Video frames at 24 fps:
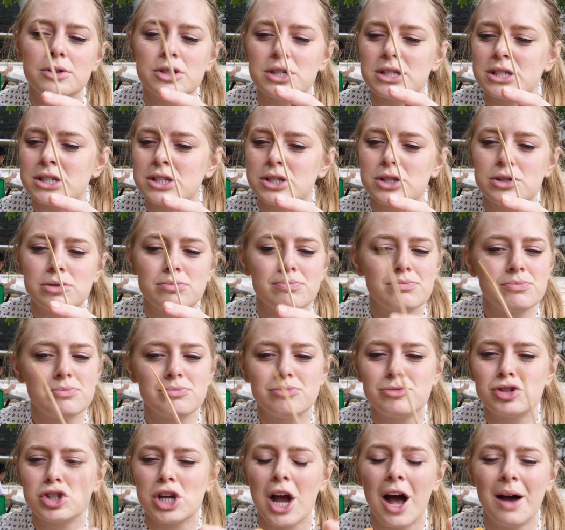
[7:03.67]
just
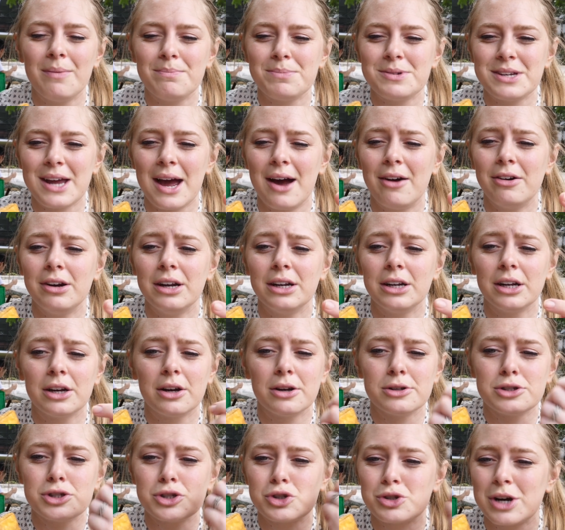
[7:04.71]
chomp down and it
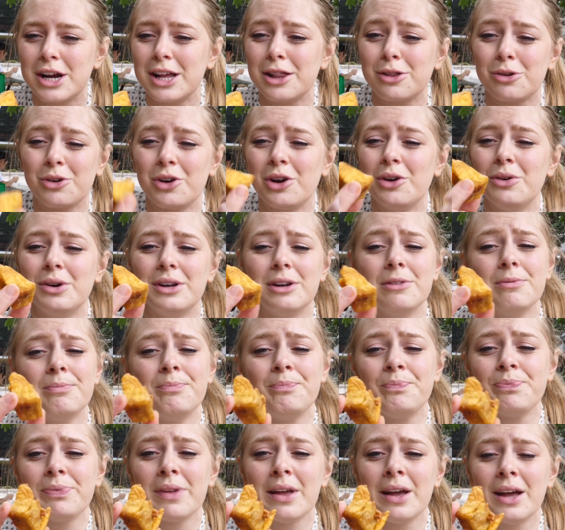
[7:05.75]
goes straight through,
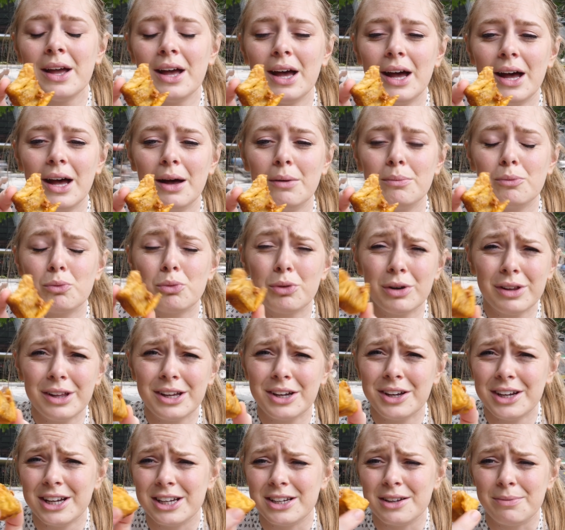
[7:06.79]
and really
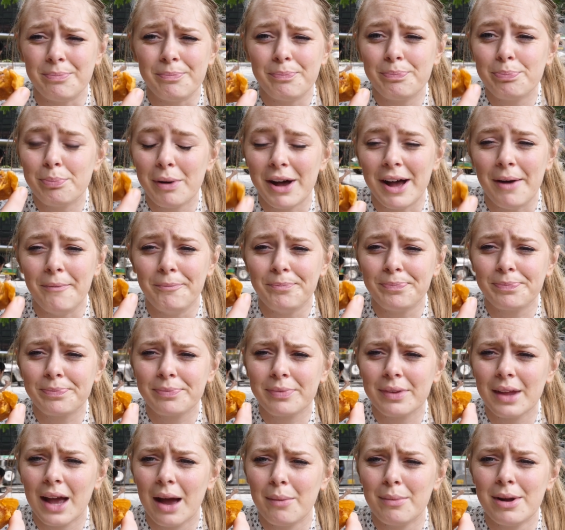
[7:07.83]
good. But
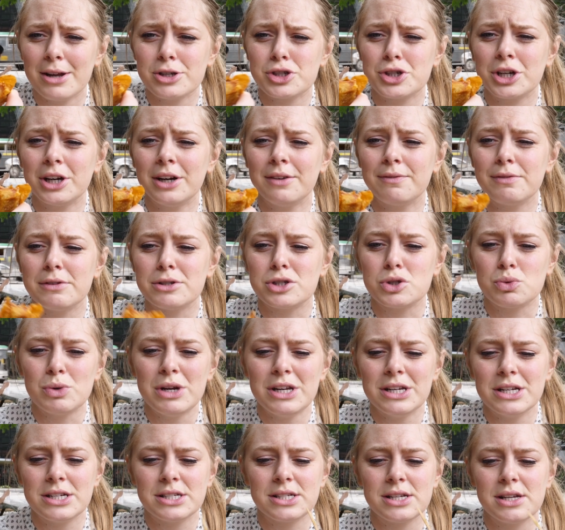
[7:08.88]
I'm not sure if the
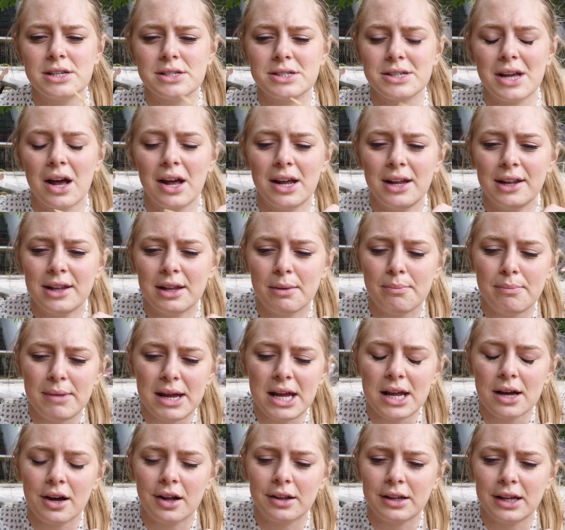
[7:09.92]
sweetness is in the
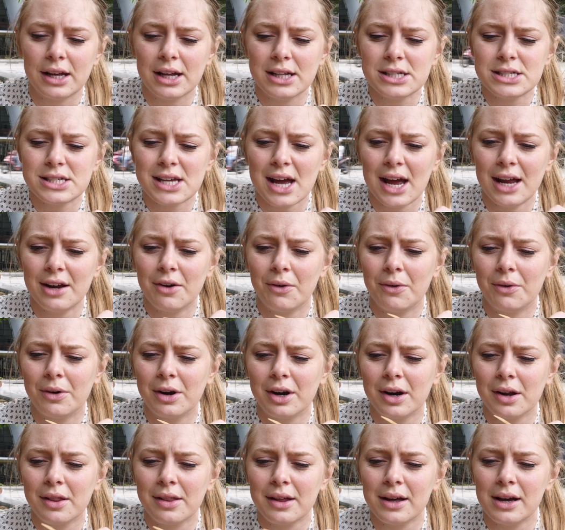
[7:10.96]
meat on the inside
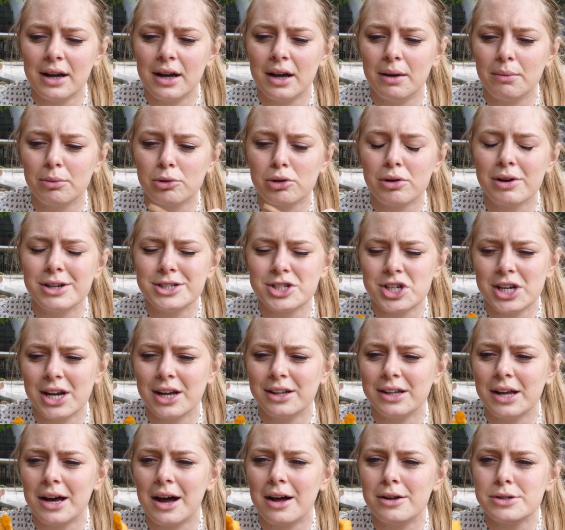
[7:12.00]
or the crunchy on
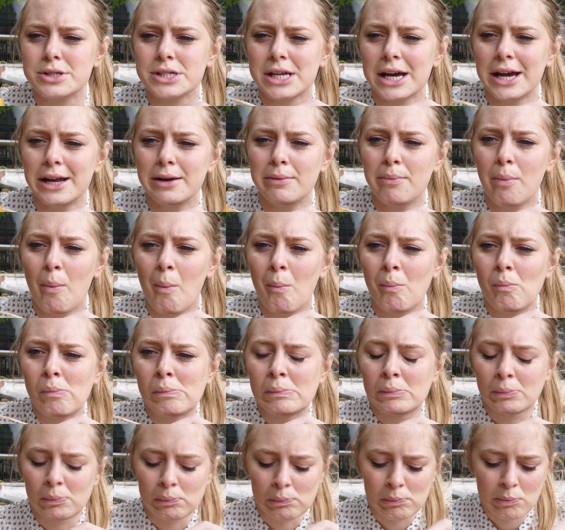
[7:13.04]
the outside.
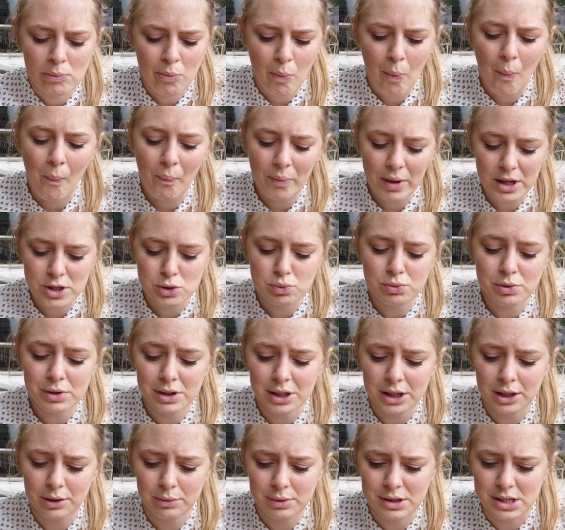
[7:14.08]
It's
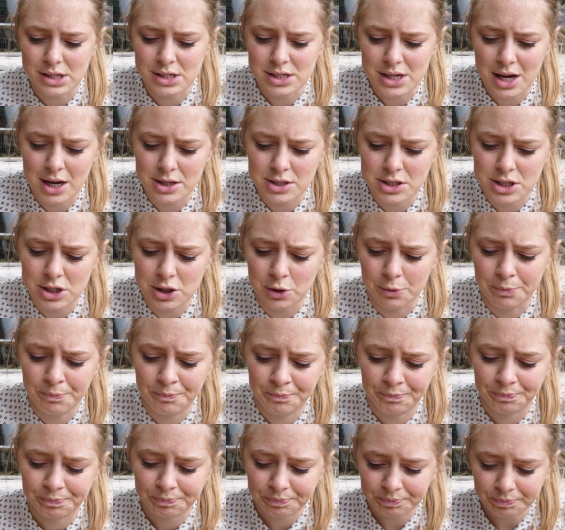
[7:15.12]
really good with the sauce too.
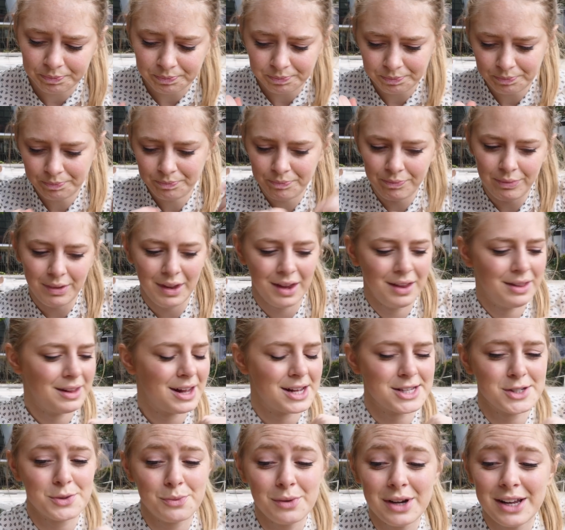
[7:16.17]

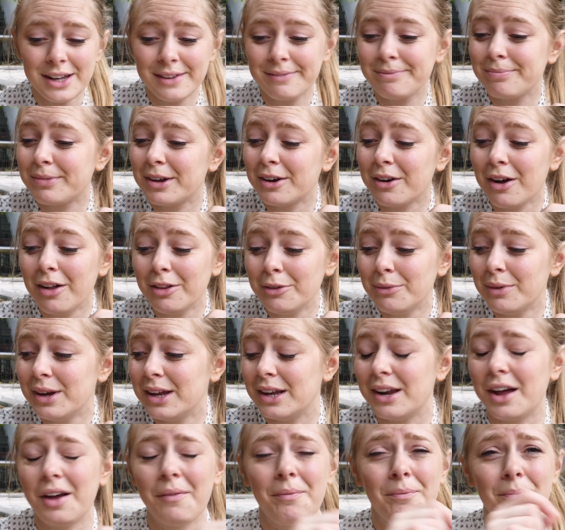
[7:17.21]
That's a win. They're all a
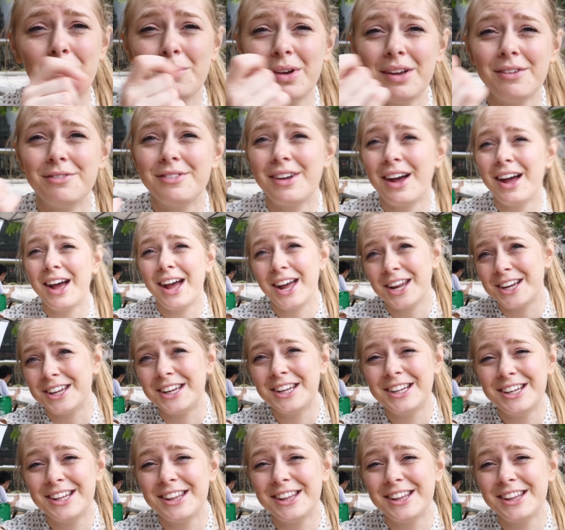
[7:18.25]
win. We have not had